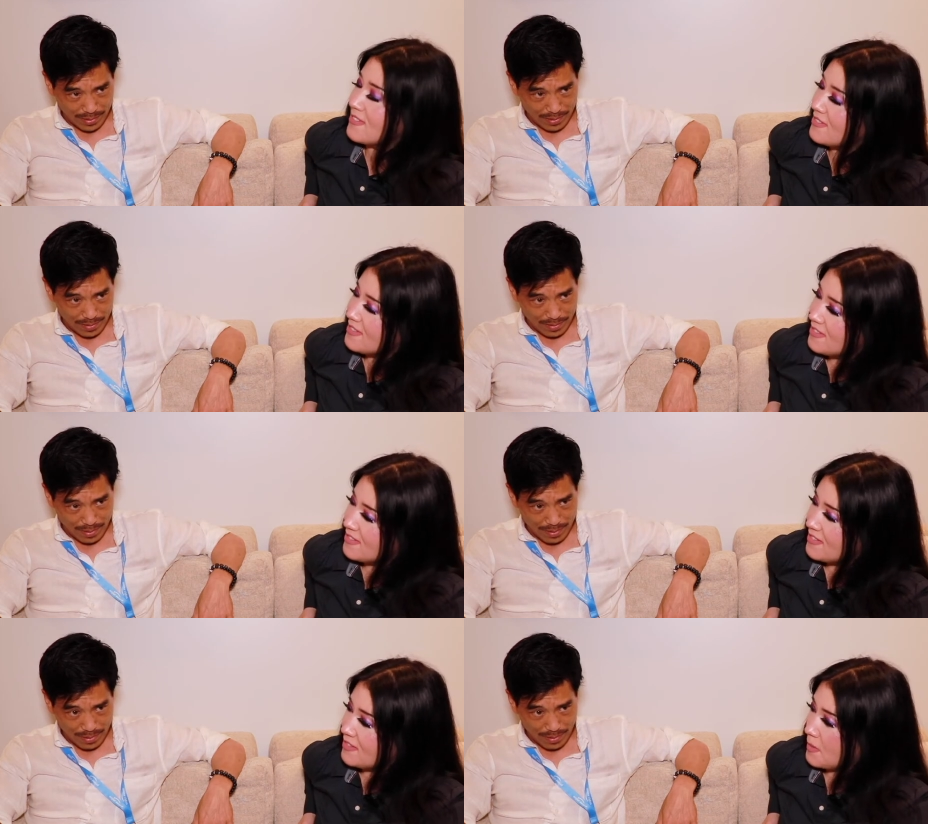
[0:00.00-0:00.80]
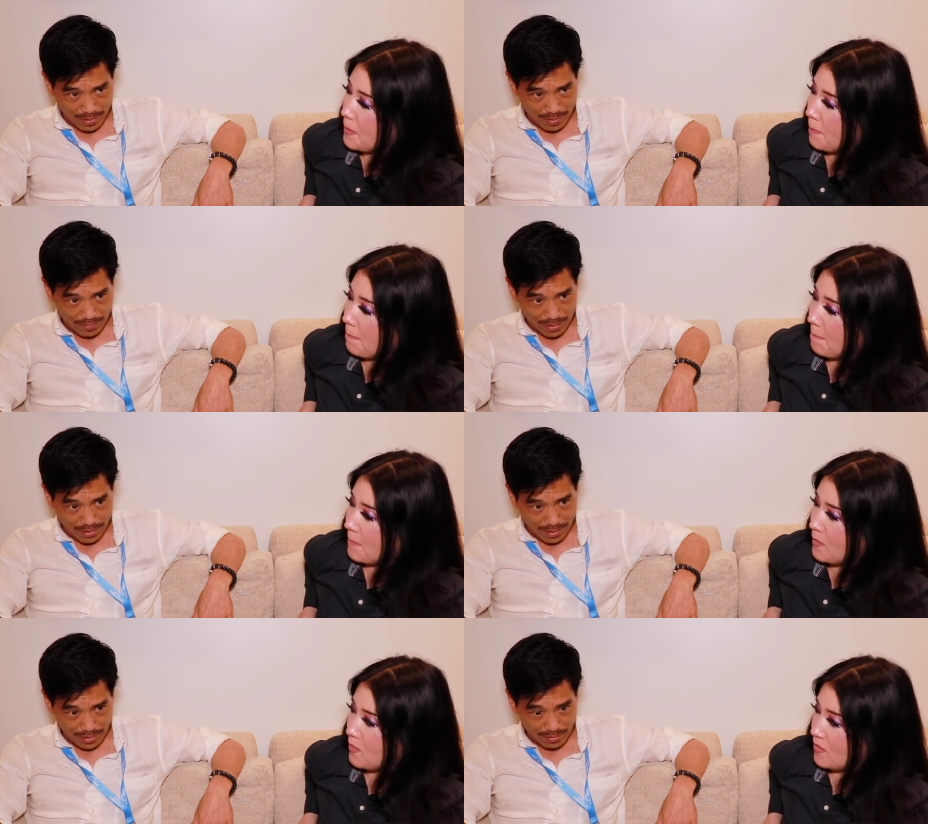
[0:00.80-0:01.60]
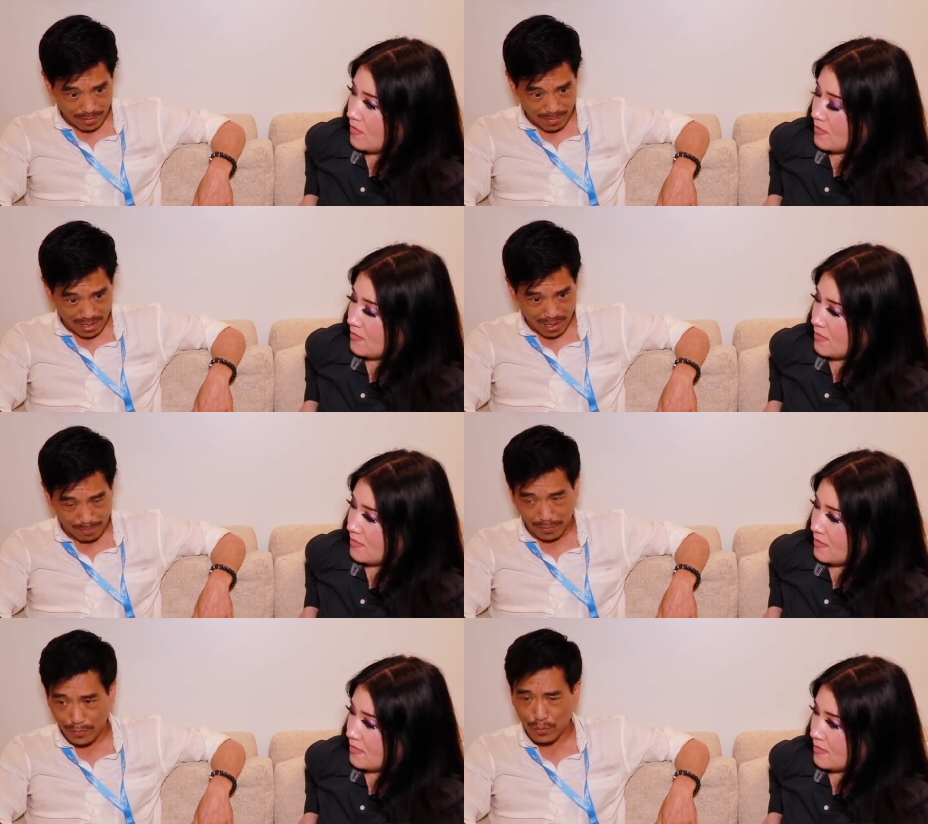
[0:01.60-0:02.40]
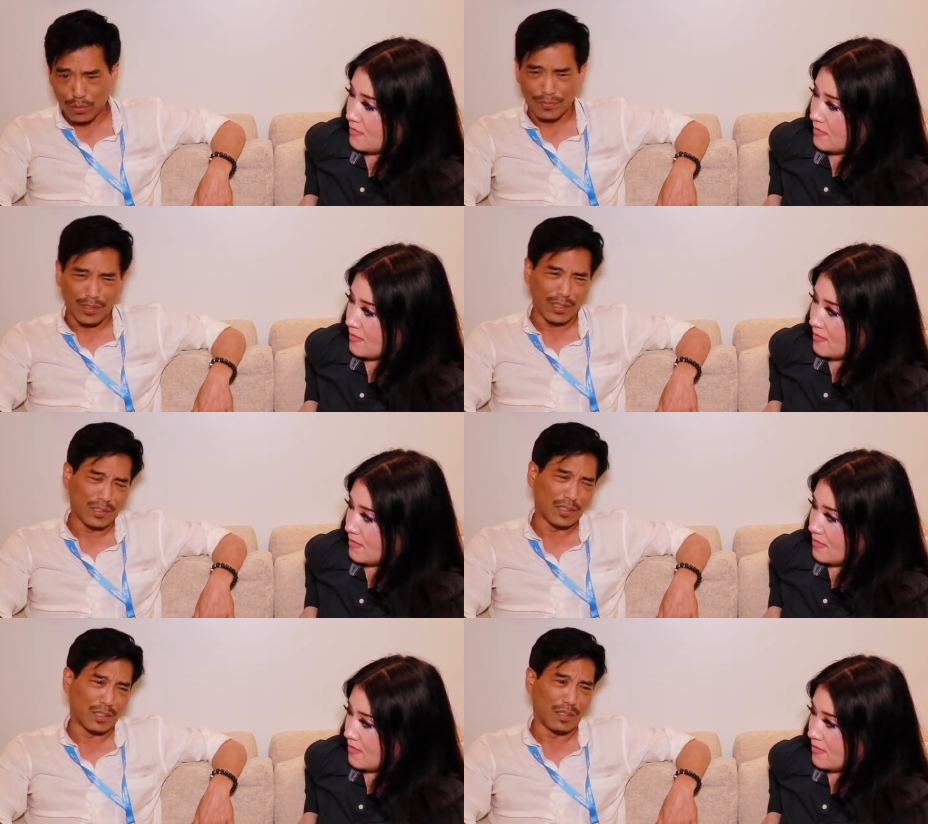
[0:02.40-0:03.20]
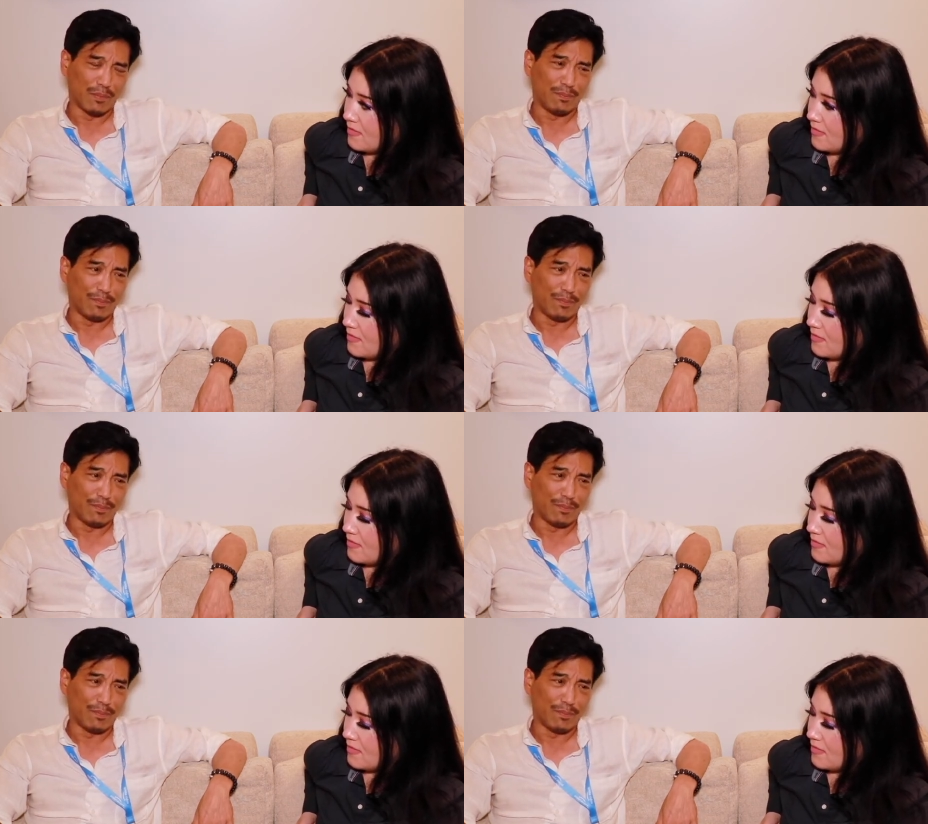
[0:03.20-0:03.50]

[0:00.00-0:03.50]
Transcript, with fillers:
Speaker 1: you know of a, a, myopic view of things. Um,